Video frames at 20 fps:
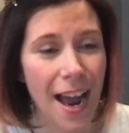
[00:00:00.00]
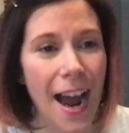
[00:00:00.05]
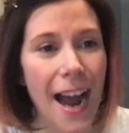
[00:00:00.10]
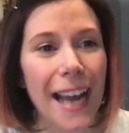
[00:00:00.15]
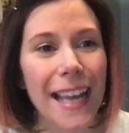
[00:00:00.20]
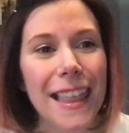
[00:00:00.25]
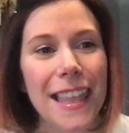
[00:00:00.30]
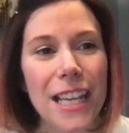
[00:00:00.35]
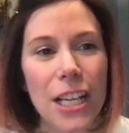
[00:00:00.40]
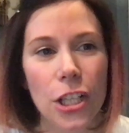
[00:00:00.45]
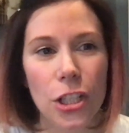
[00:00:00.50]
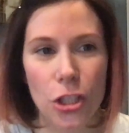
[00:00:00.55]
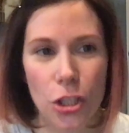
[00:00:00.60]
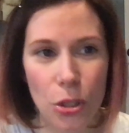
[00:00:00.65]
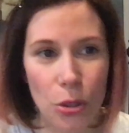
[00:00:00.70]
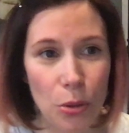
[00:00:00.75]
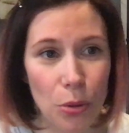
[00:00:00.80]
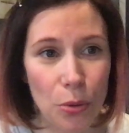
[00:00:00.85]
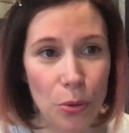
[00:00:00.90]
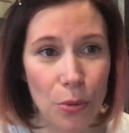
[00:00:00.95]
I think,
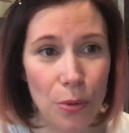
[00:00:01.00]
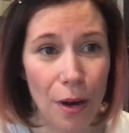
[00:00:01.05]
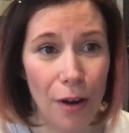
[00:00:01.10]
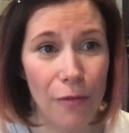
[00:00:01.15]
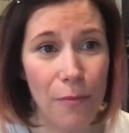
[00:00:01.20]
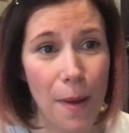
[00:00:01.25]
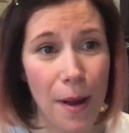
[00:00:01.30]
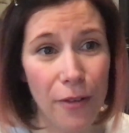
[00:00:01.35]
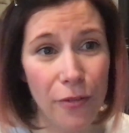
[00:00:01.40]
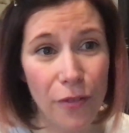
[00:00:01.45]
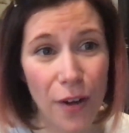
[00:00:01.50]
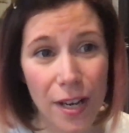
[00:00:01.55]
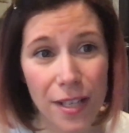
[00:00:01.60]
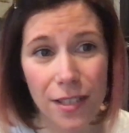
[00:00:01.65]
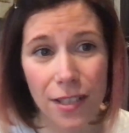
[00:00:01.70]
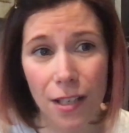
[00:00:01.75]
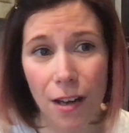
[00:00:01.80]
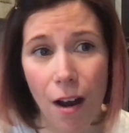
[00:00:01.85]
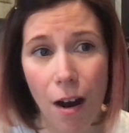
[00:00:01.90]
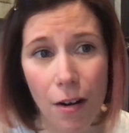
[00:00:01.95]
too, of my
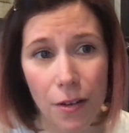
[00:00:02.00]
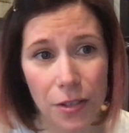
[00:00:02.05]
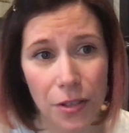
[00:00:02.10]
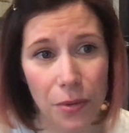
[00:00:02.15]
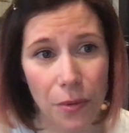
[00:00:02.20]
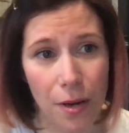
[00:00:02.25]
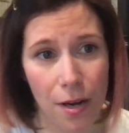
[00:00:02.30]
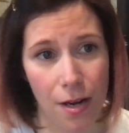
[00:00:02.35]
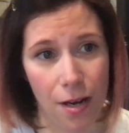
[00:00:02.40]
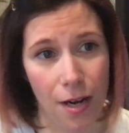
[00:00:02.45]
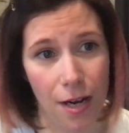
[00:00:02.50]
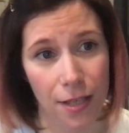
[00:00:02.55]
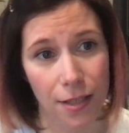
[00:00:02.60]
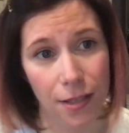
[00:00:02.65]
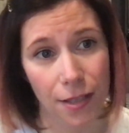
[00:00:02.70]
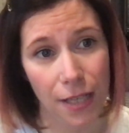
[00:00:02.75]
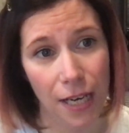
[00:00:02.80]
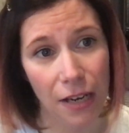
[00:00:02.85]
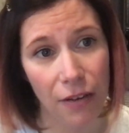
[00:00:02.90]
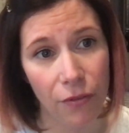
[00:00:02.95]
friends incarcerated at
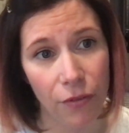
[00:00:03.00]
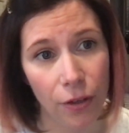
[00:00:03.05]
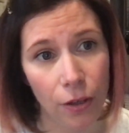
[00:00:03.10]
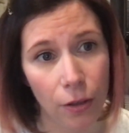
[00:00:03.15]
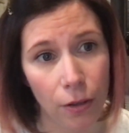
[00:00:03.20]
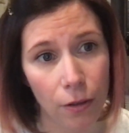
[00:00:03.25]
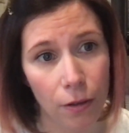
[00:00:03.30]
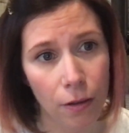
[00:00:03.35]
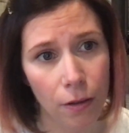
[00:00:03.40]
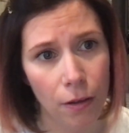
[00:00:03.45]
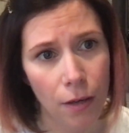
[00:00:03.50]
Stateville.